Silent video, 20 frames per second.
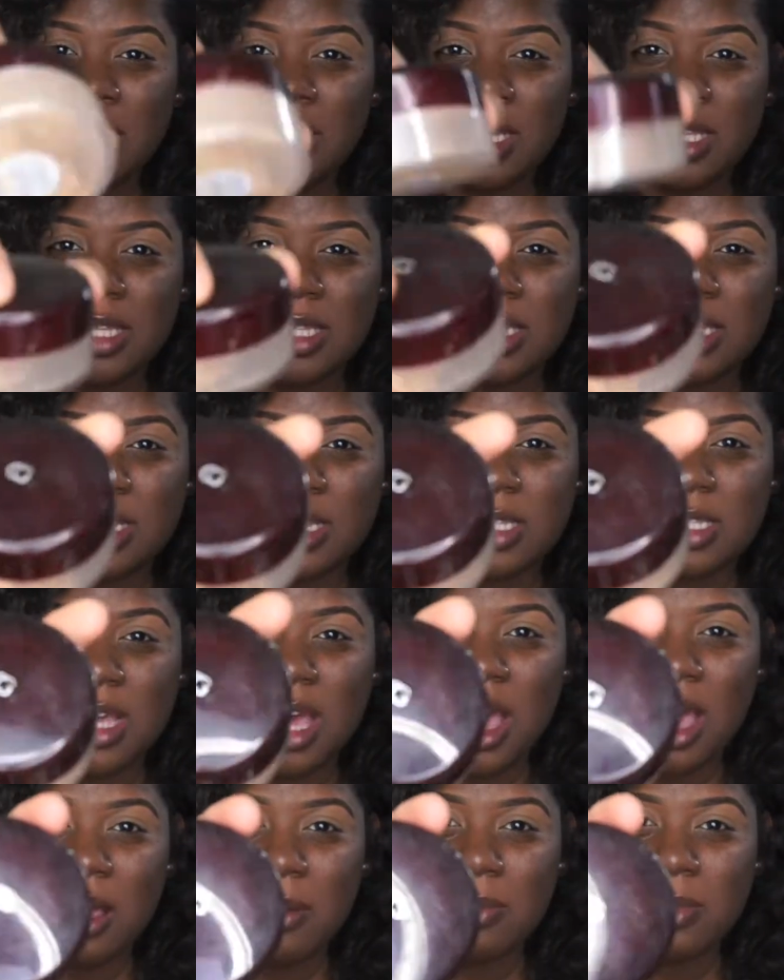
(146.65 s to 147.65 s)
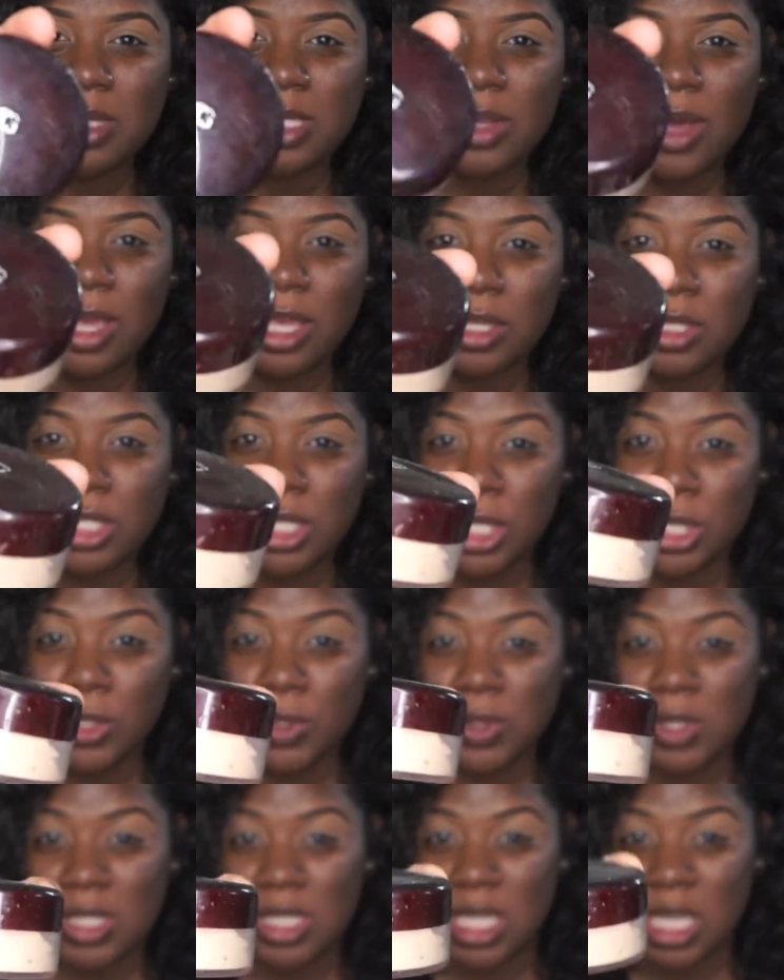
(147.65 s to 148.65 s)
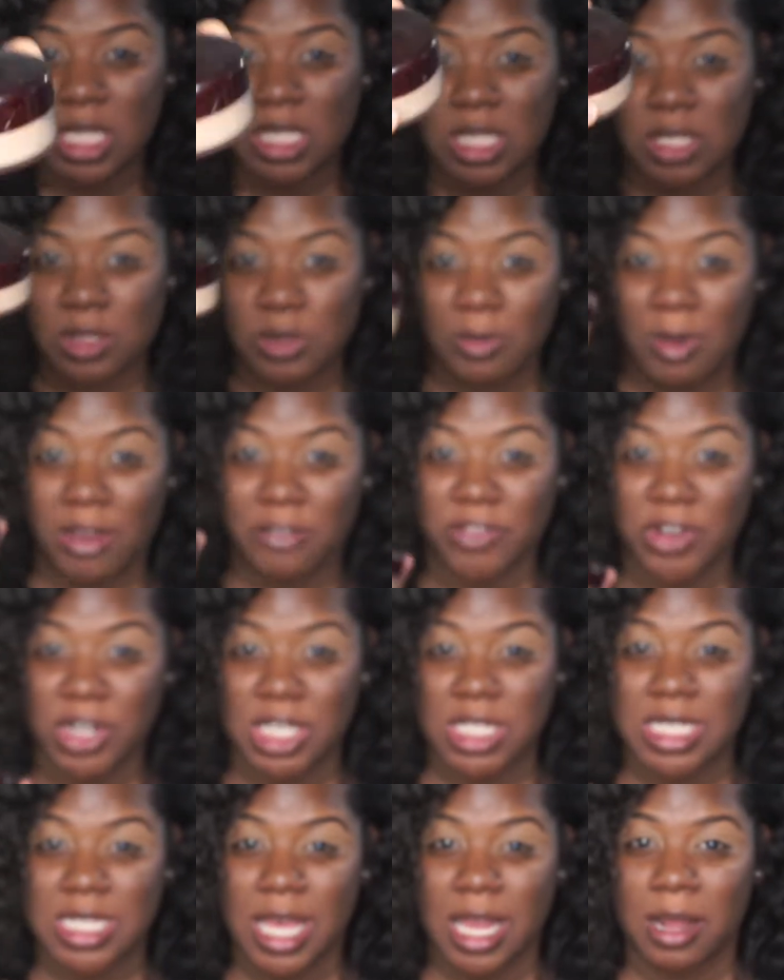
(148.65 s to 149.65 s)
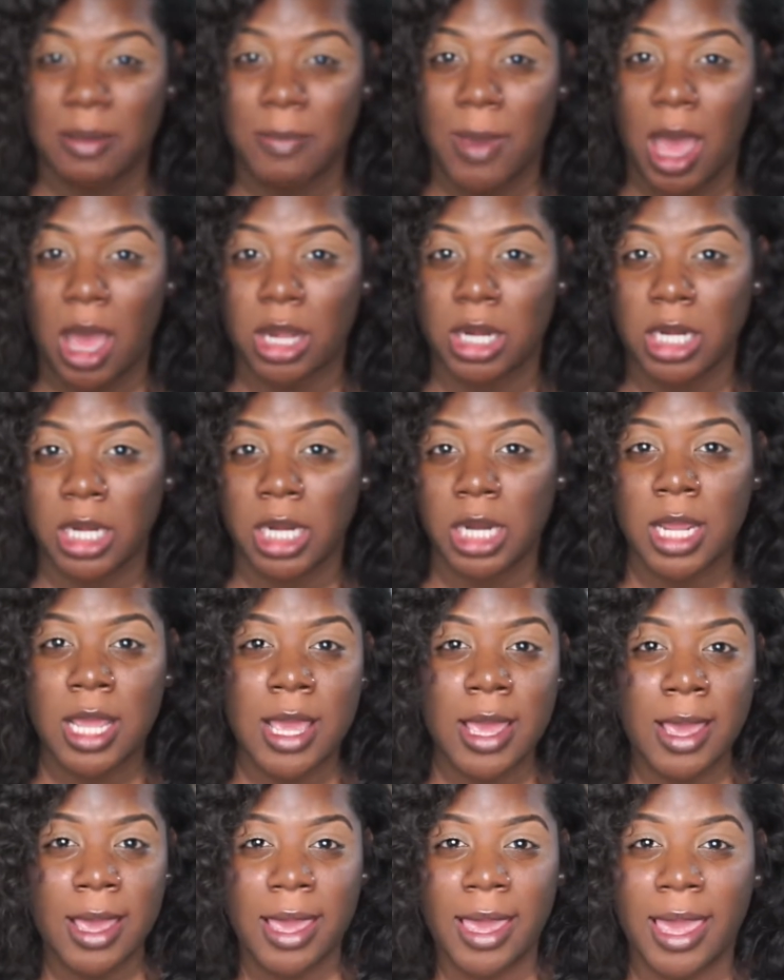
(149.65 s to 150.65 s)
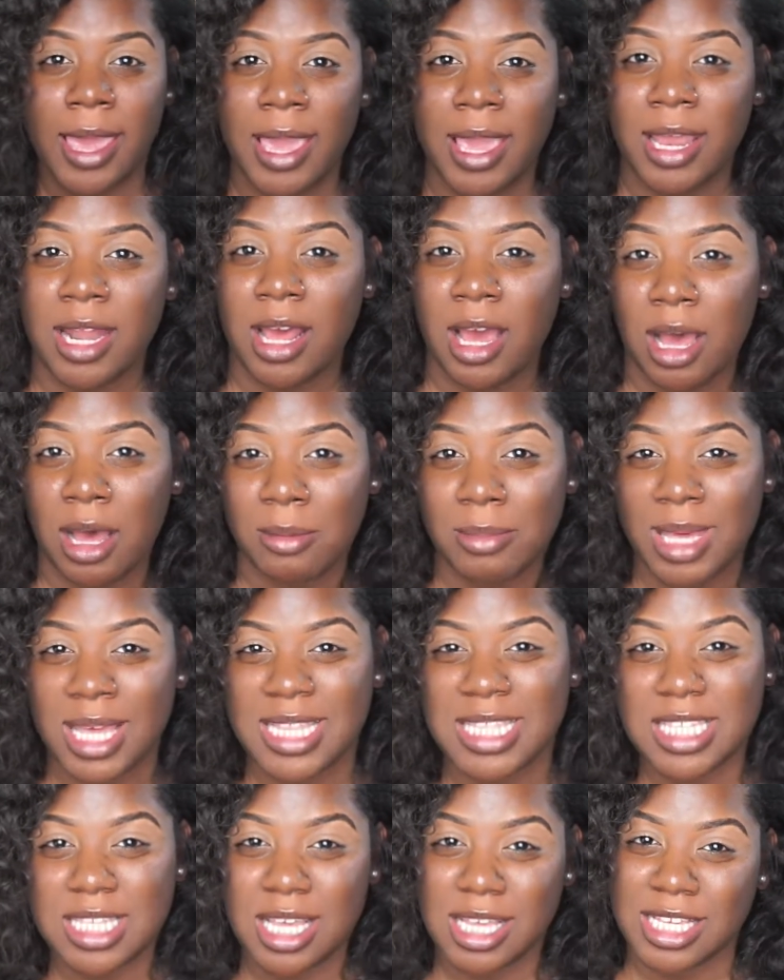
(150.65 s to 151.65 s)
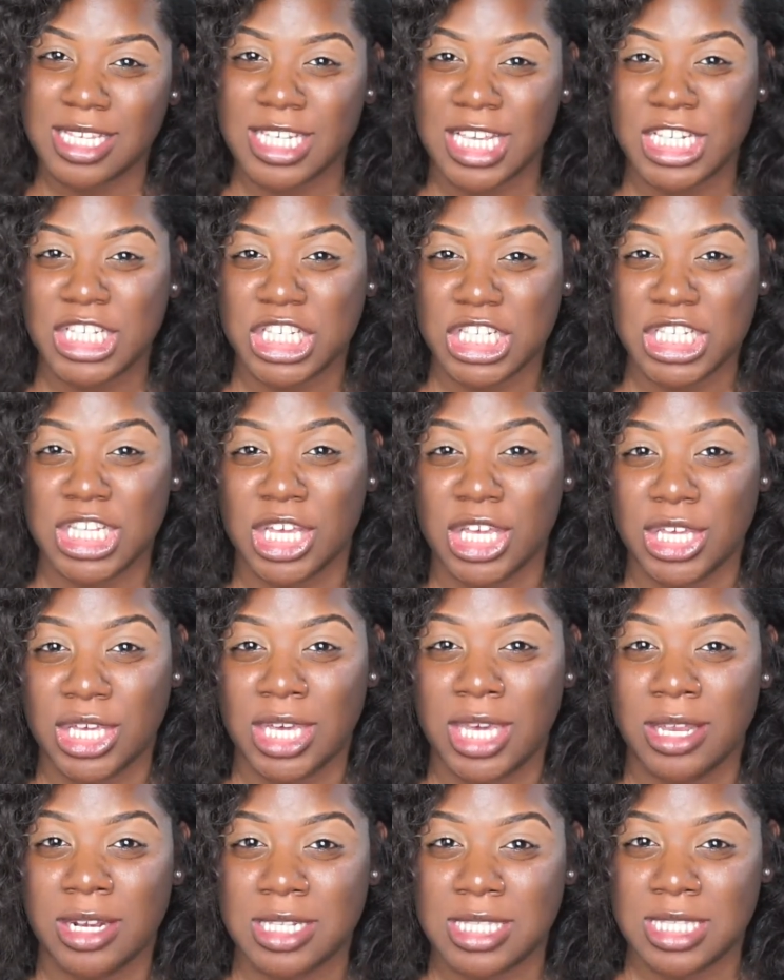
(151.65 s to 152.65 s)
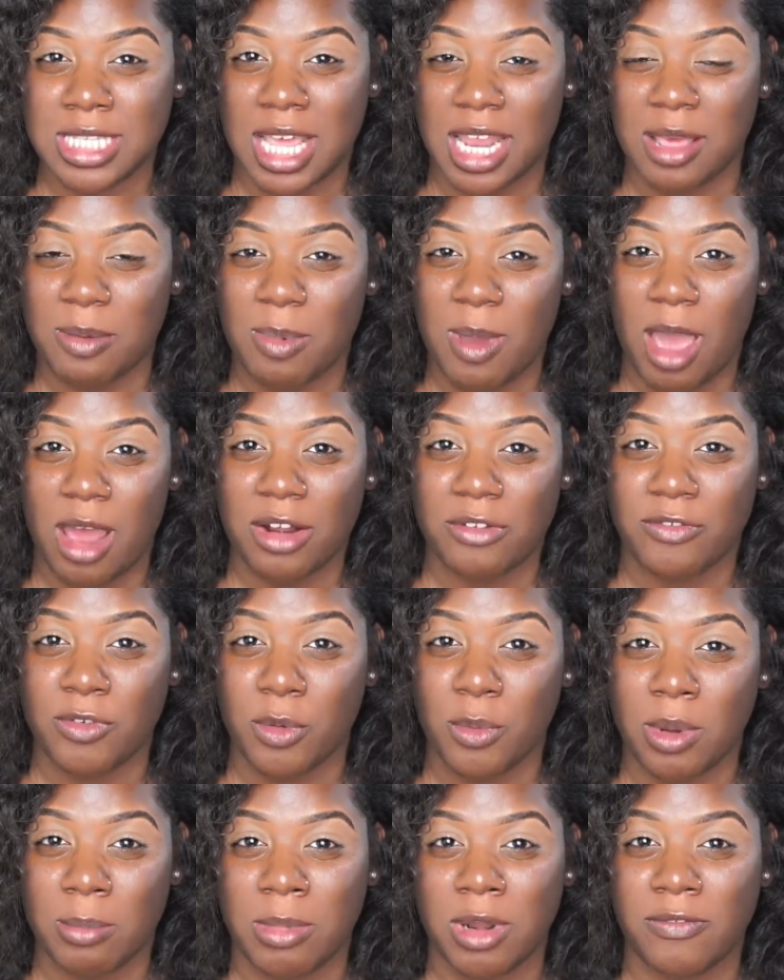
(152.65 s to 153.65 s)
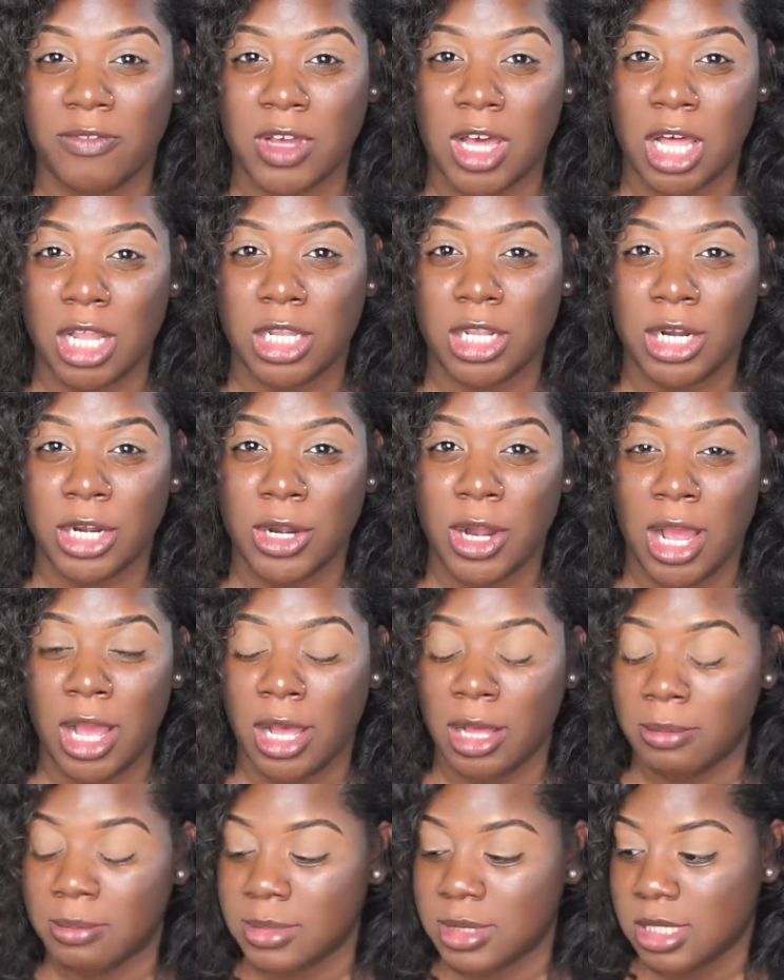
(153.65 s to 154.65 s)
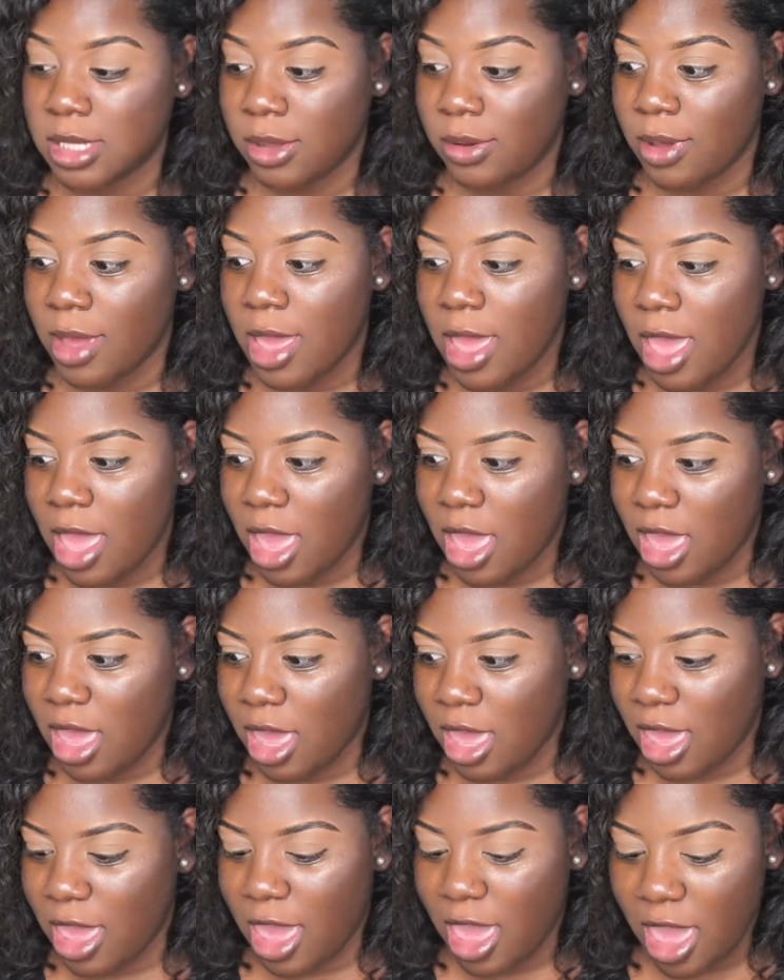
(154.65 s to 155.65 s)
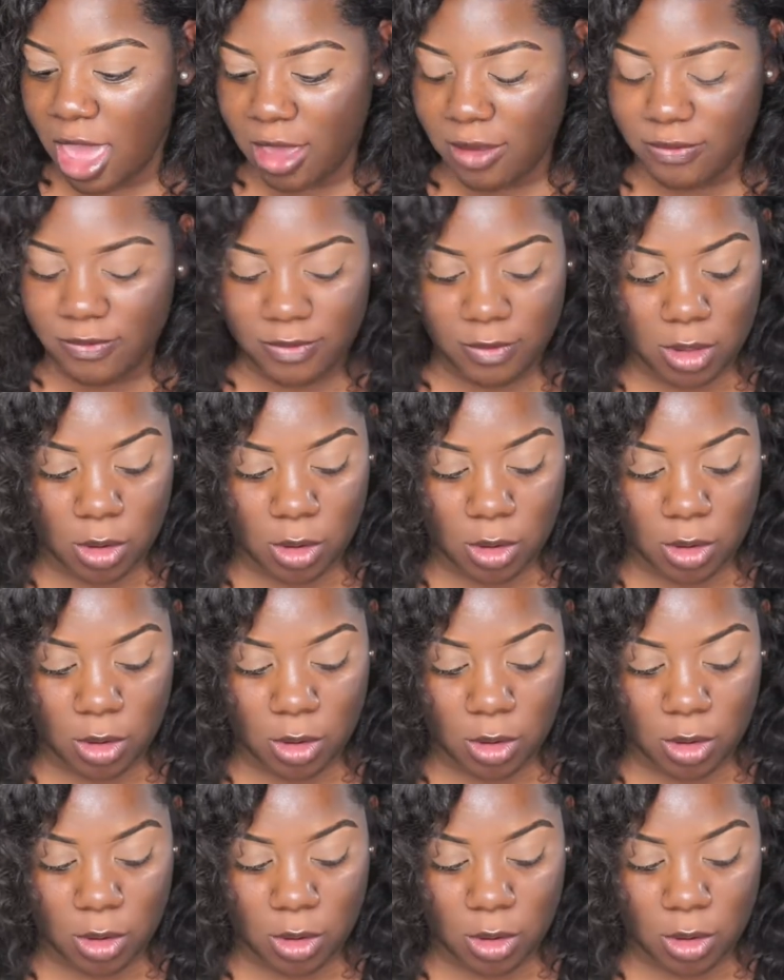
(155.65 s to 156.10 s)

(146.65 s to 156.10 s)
It's the top. So I used to use this. This is my first setting powder, and it's just a good setting powder for women of color. So E.l.f.